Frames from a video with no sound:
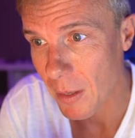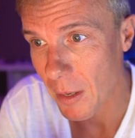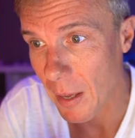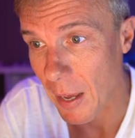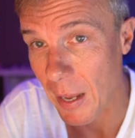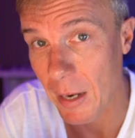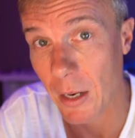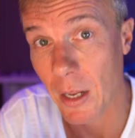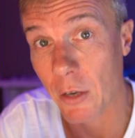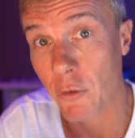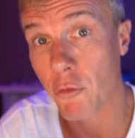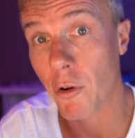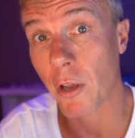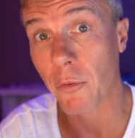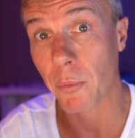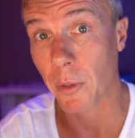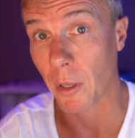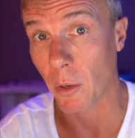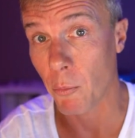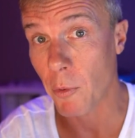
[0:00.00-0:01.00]
And
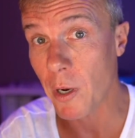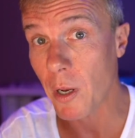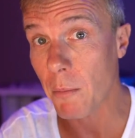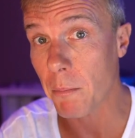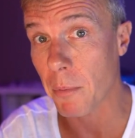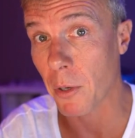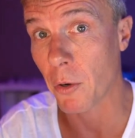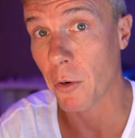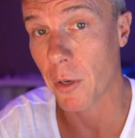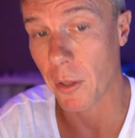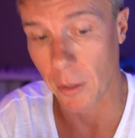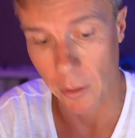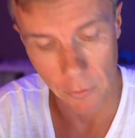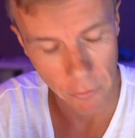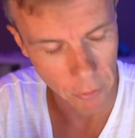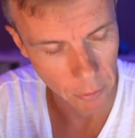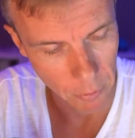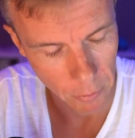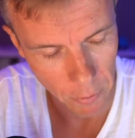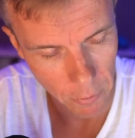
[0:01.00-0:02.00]
trust me, like when I'm building
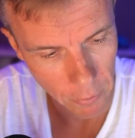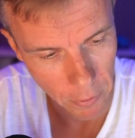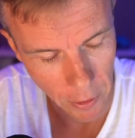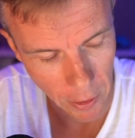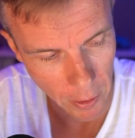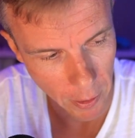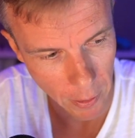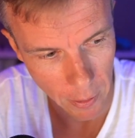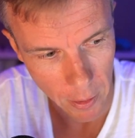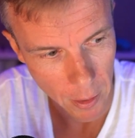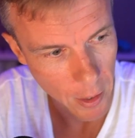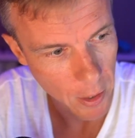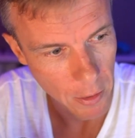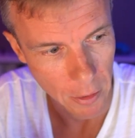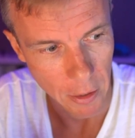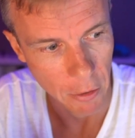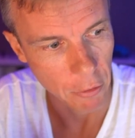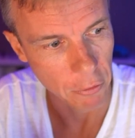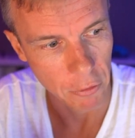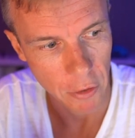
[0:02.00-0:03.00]
this, I'm just going,
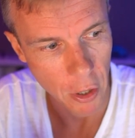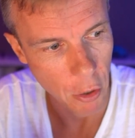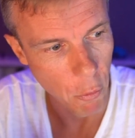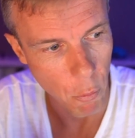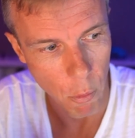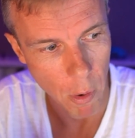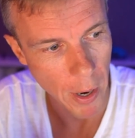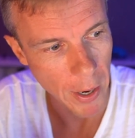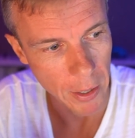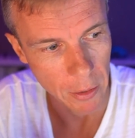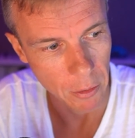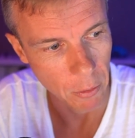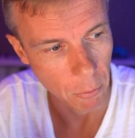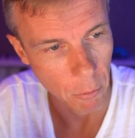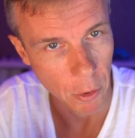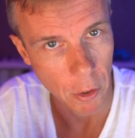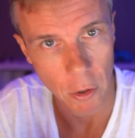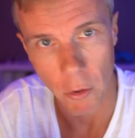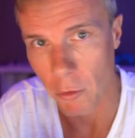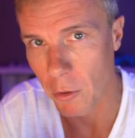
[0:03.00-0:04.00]
there is no way in the
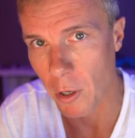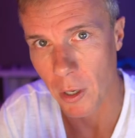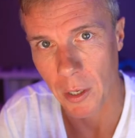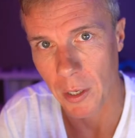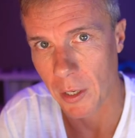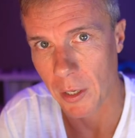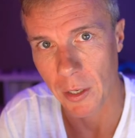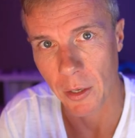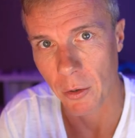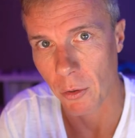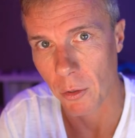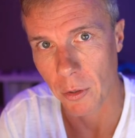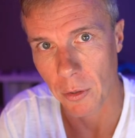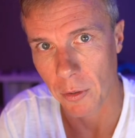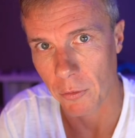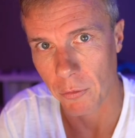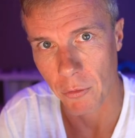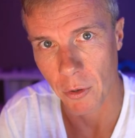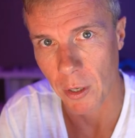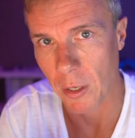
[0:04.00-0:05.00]
world I'm going to get all of
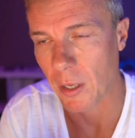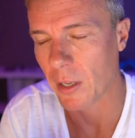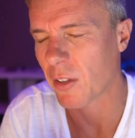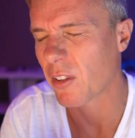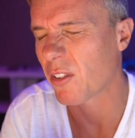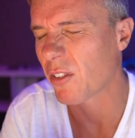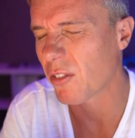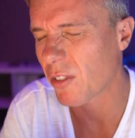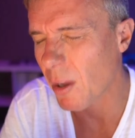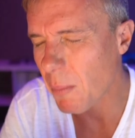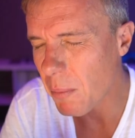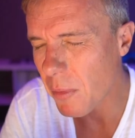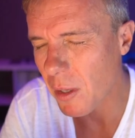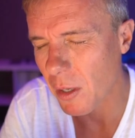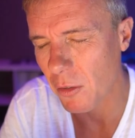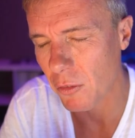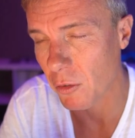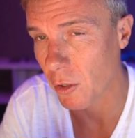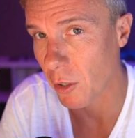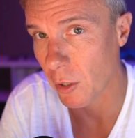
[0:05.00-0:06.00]
this right. Like something
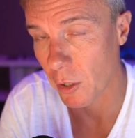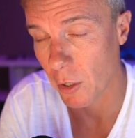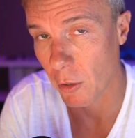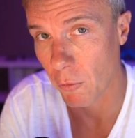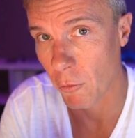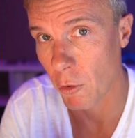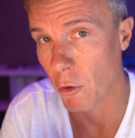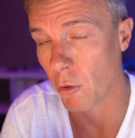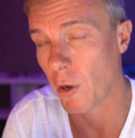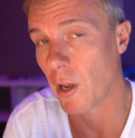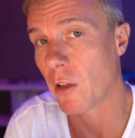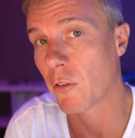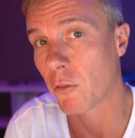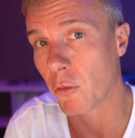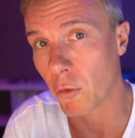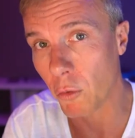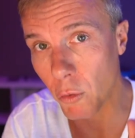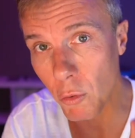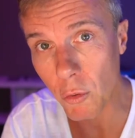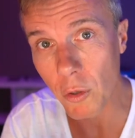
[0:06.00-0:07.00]
is going to go wrong. As
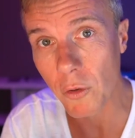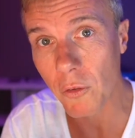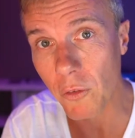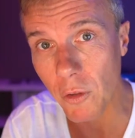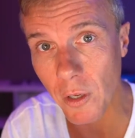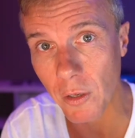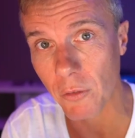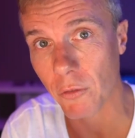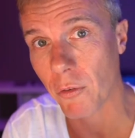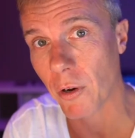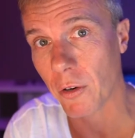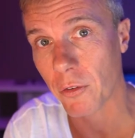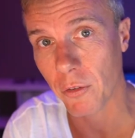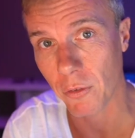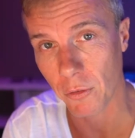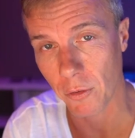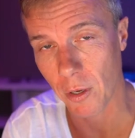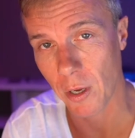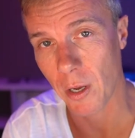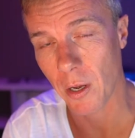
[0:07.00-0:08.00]
good as the
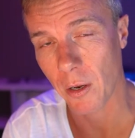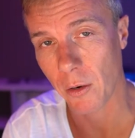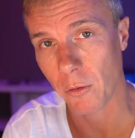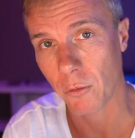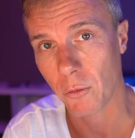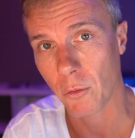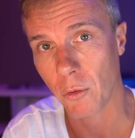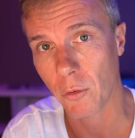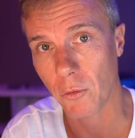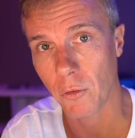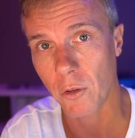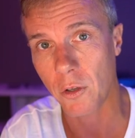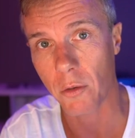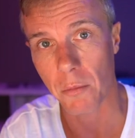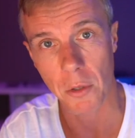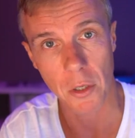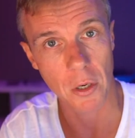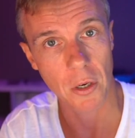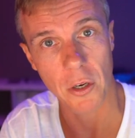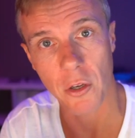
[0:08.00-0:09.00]
instructions are and as good as the
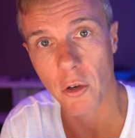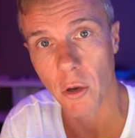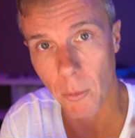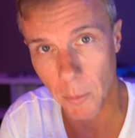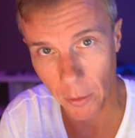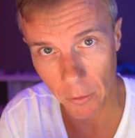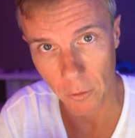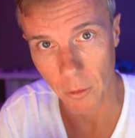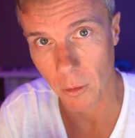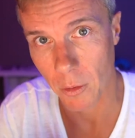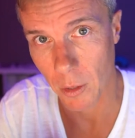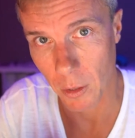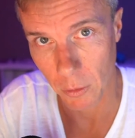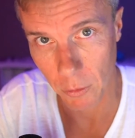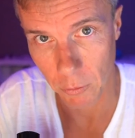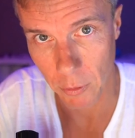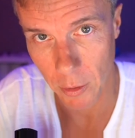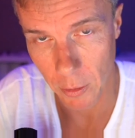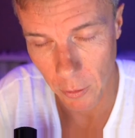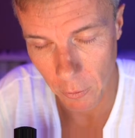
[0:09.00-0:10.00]
community comments and things
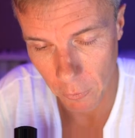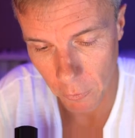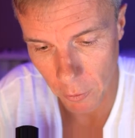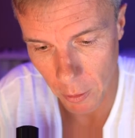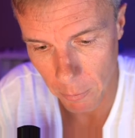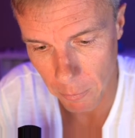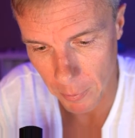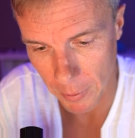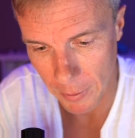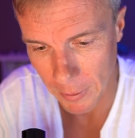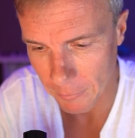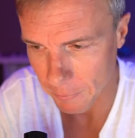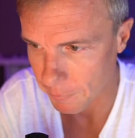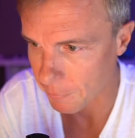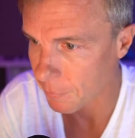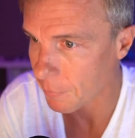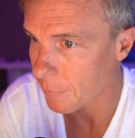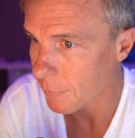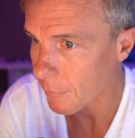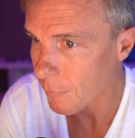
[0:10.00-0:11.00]
around each step are,
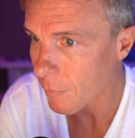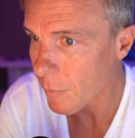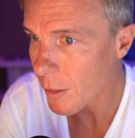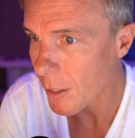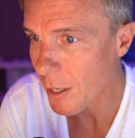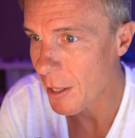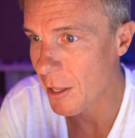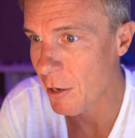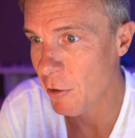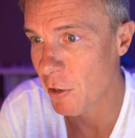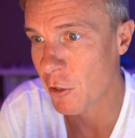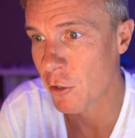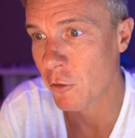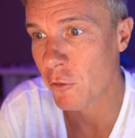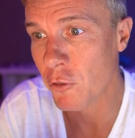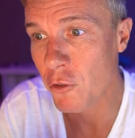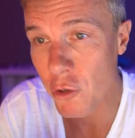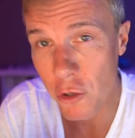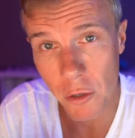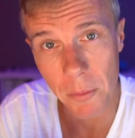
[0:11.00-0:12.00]
there are
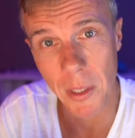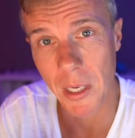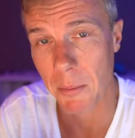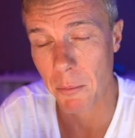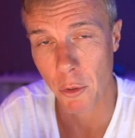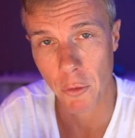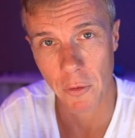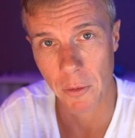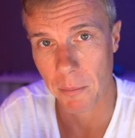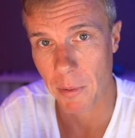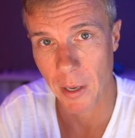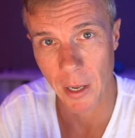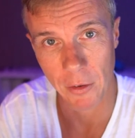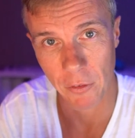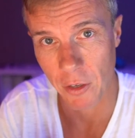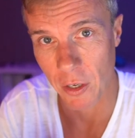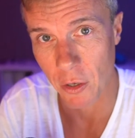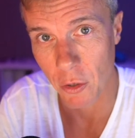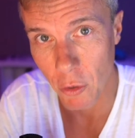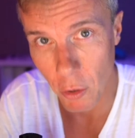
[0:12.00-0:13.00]
just too many moving parts
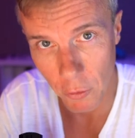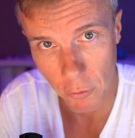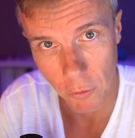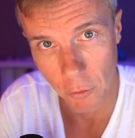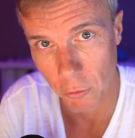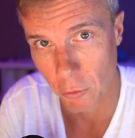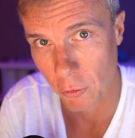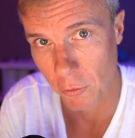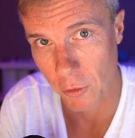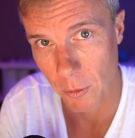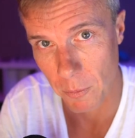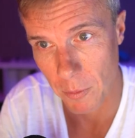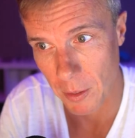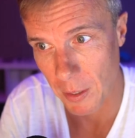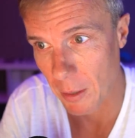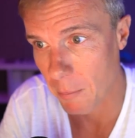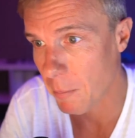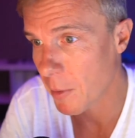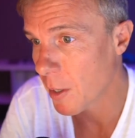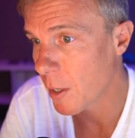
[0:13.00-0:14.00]
here not to screw something
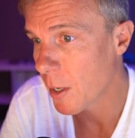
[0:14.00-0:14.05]
up.